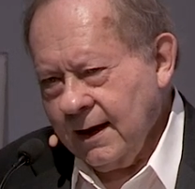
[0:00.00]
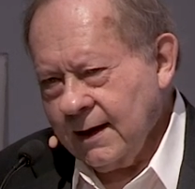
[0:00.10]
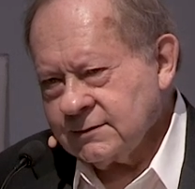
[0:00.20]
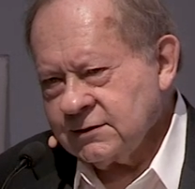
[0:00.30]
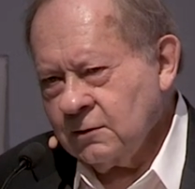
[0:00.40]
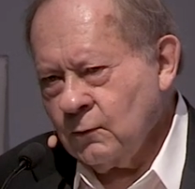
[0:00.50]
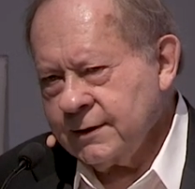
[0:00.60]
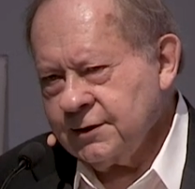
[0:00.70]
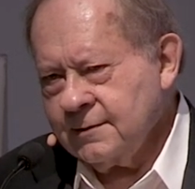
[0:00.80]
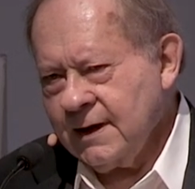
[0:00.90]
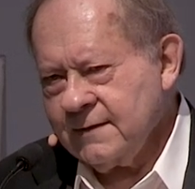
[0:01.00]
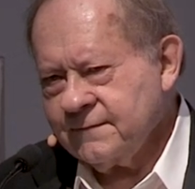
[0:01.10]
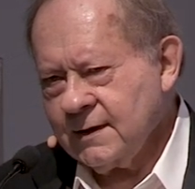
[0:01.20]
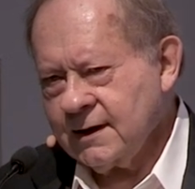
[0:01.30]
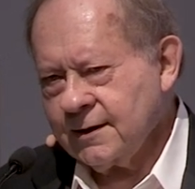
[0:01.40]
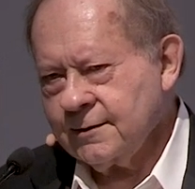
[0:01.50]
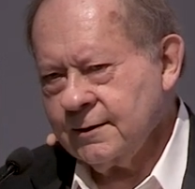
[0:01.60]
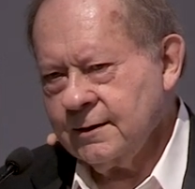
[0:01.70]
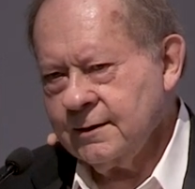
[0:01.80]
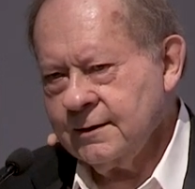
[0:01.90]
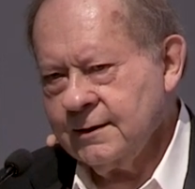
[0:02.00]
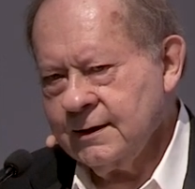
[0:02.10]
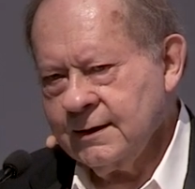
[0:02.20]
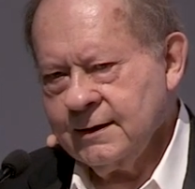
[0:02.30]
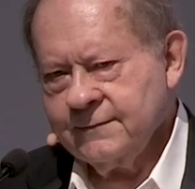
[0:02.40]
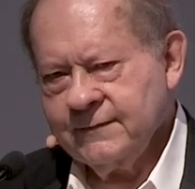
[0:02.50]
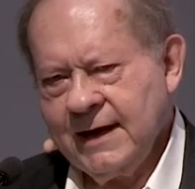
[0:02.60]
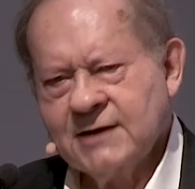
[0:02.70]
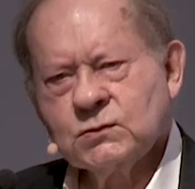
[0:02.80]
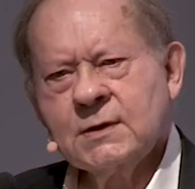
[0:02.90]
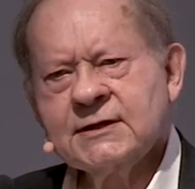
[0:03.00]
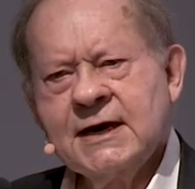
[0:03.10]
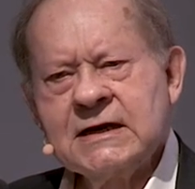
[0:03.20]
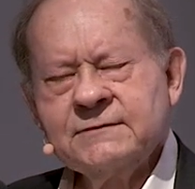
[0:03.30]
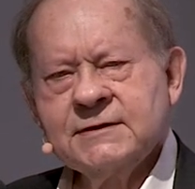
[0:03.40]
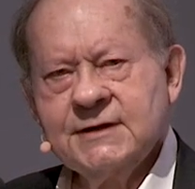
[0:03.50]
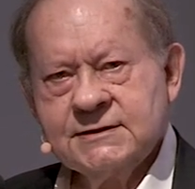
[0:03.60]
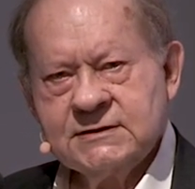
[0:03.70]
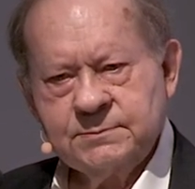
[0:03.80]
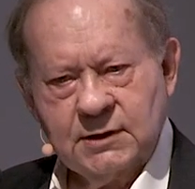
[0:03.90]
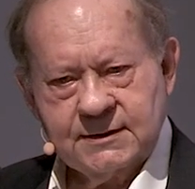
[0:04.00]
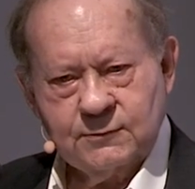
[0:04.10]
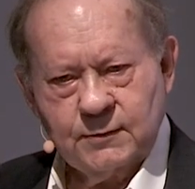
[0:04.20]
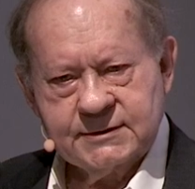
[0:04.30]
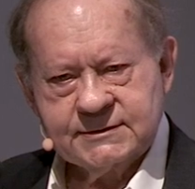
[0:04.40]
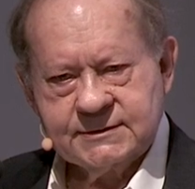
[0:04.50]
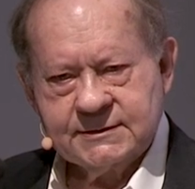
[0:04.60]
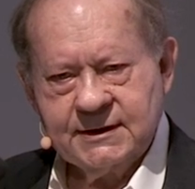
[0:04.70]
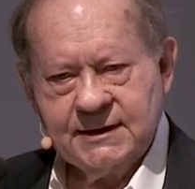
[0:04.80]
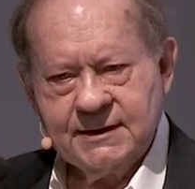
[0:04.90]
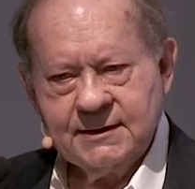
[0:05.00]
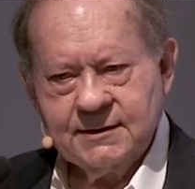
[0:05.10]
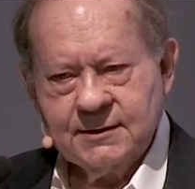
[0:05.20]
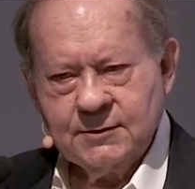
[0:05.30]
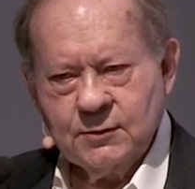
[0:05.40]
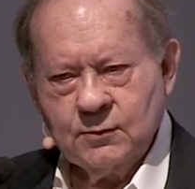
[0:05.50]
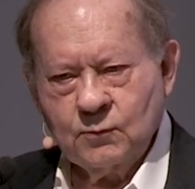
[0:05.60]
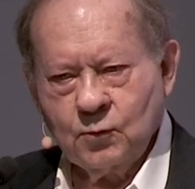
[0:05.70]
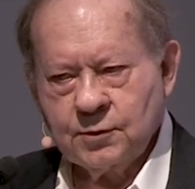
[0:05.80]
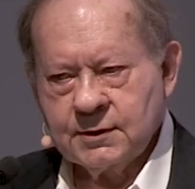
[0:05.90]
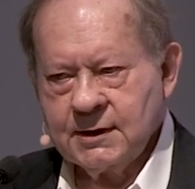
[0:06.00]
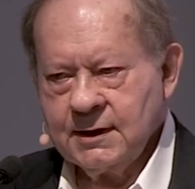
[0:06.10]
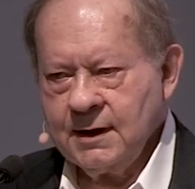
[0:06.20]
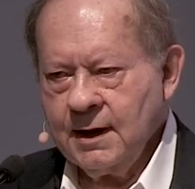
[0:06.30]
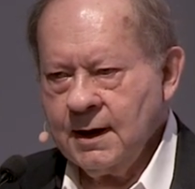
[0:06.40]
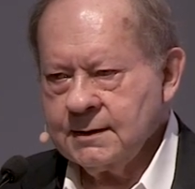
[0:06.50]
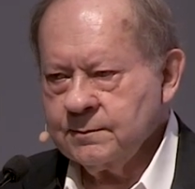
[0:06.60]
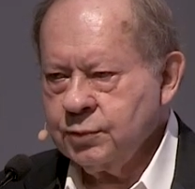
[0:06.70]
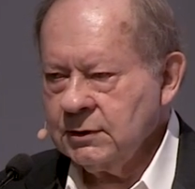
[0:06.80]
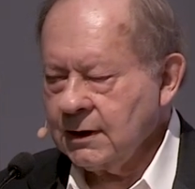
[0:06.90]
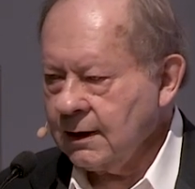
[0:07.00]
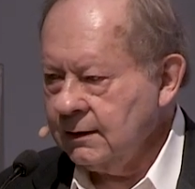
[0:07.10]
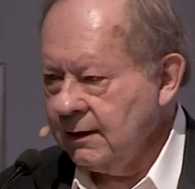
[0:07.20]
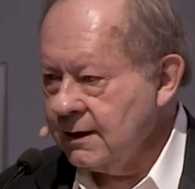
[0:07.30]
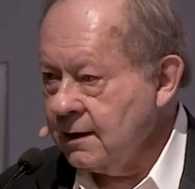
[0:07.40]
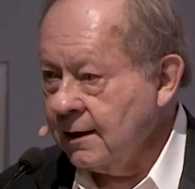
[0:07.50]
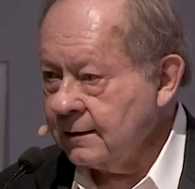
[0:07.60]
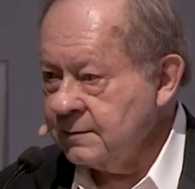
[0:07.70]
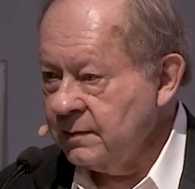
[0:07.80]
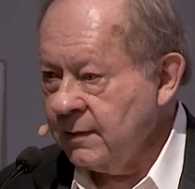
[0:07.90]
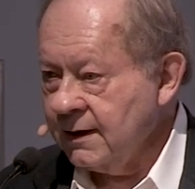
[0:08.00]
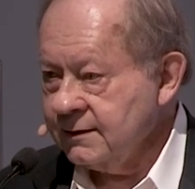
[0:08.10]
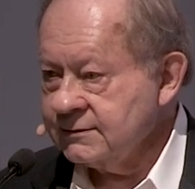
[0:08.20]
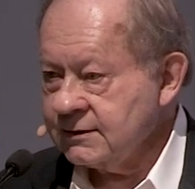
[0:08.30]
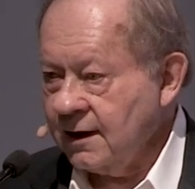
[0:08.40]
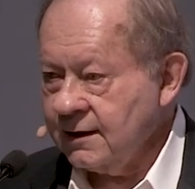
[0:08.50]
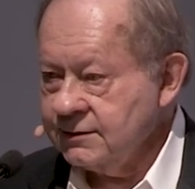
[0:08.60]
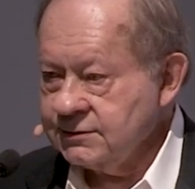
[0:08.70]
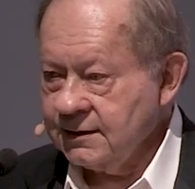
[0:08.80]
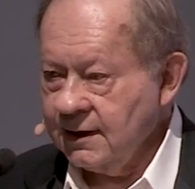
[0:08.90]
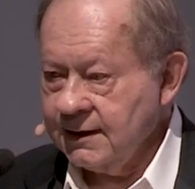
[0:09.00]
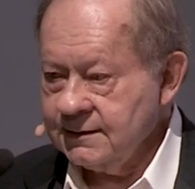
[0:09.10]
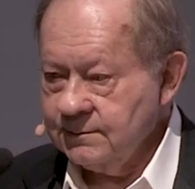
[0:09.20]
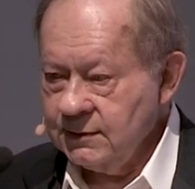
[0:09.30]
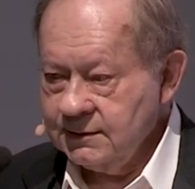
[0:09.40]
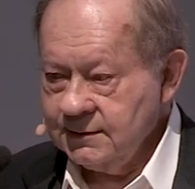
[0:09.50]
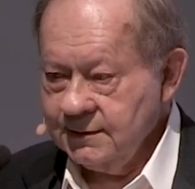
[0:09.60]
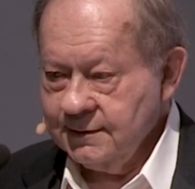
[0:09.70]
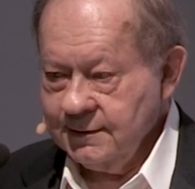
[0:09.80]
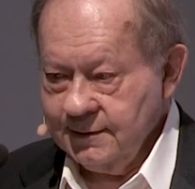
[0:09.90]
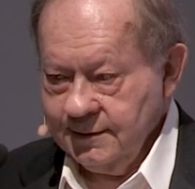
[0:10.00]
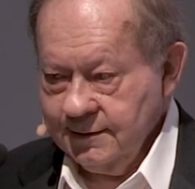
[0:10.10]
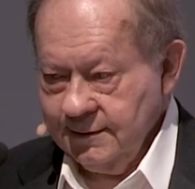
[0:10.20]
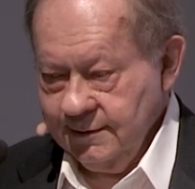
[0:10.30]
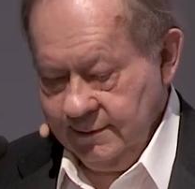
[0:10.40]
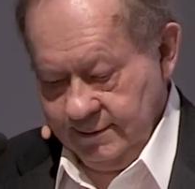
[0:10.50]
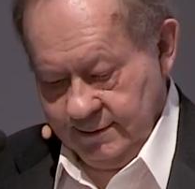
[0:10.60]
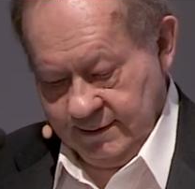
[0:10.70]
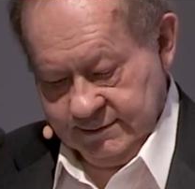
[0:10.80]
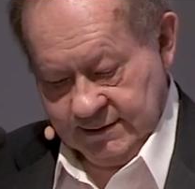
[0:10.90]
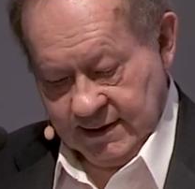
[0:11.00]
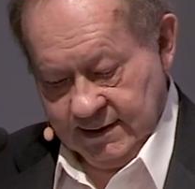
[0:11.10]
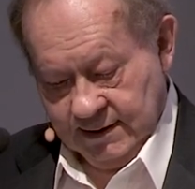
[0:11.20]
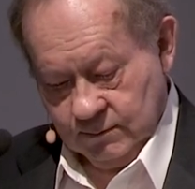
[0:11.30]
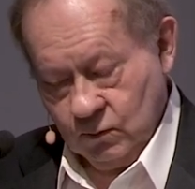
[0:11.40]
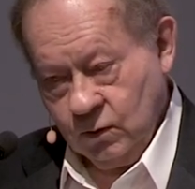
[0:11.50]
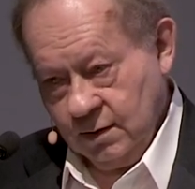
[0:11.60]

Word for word: And so, what you have there, you ask what kind of a discipline was the work on political economy by the Scottish Enlightenment? You say it